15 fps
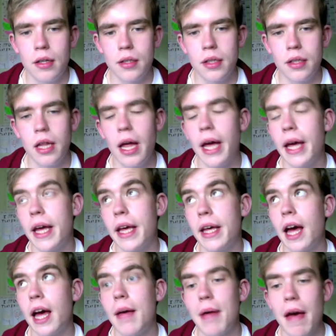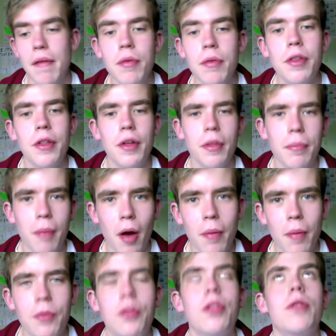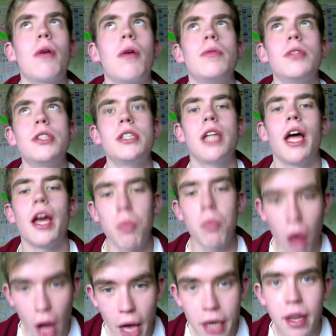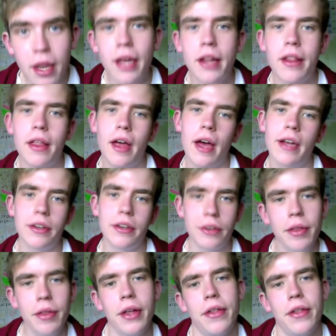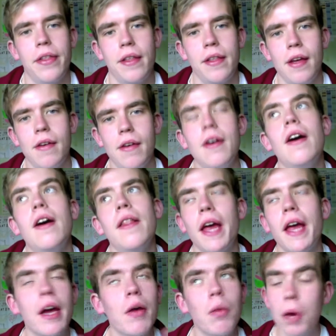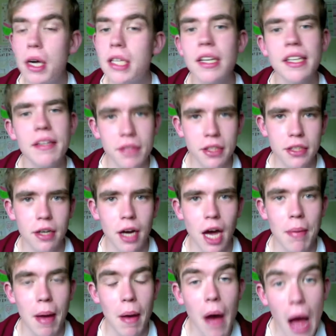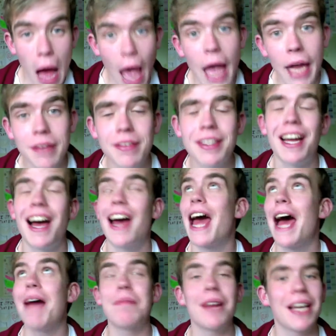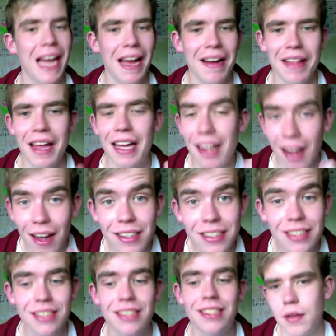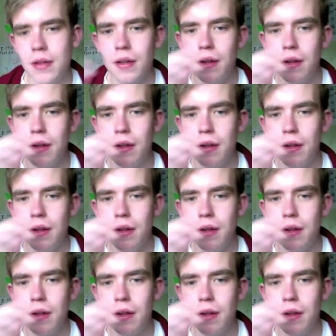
Like, I'm having one of those moments where I'm just like, why did I decide to do this? Like, words can't even describe how angry I am right now. Like, honest to God.